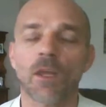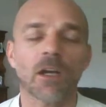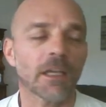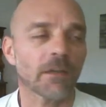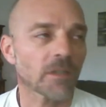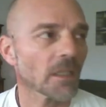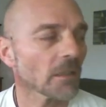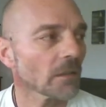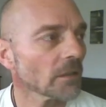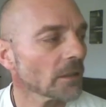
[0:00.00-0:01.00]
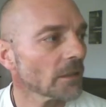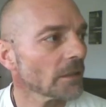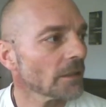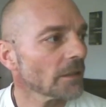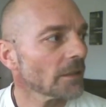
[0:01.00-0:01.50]
I have seen
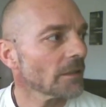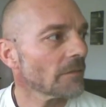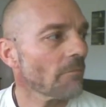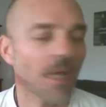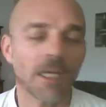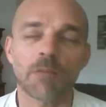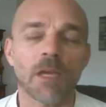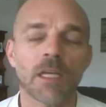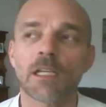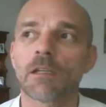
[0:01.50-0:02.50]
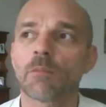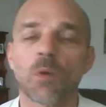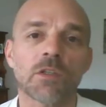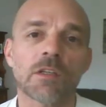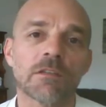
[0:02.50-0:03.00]
many
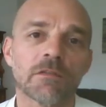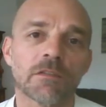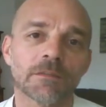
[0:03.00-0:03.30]
positive